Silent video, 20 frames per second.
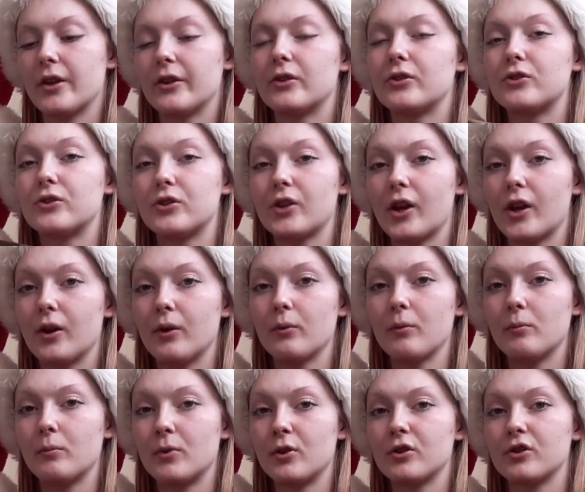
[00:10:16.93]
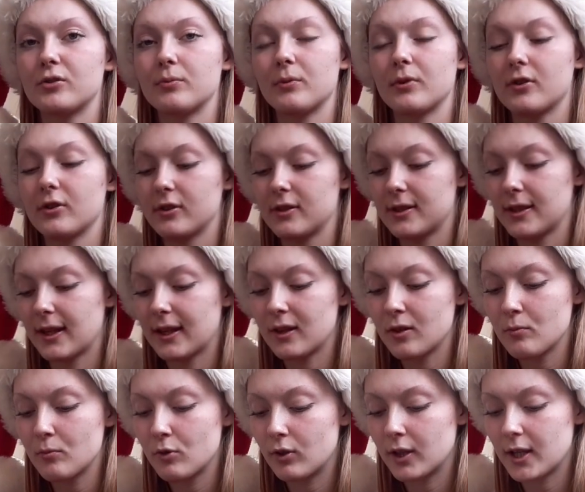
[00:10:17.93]
so much because in the
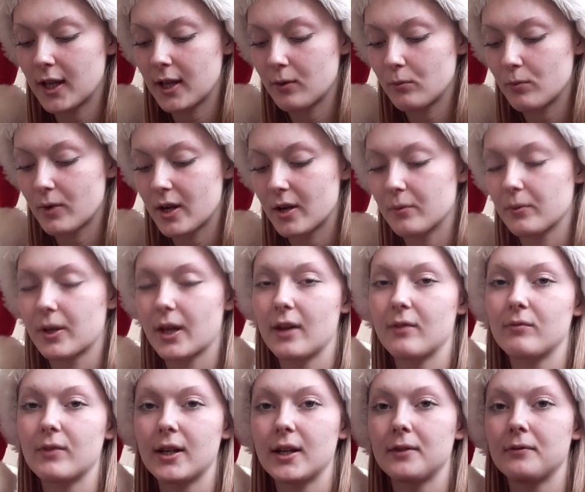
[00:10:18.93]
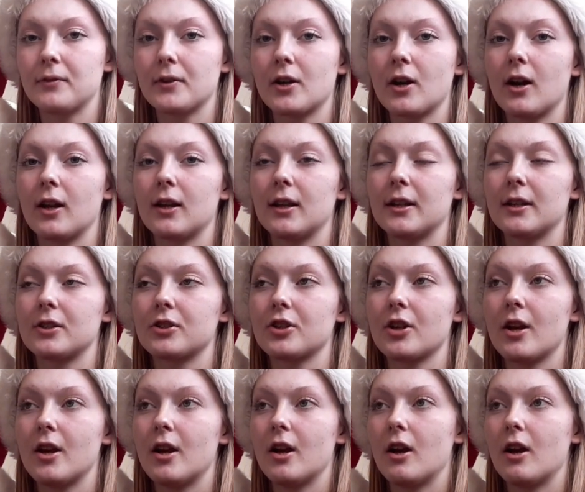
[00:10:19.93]
morning when I'm getting ready for college,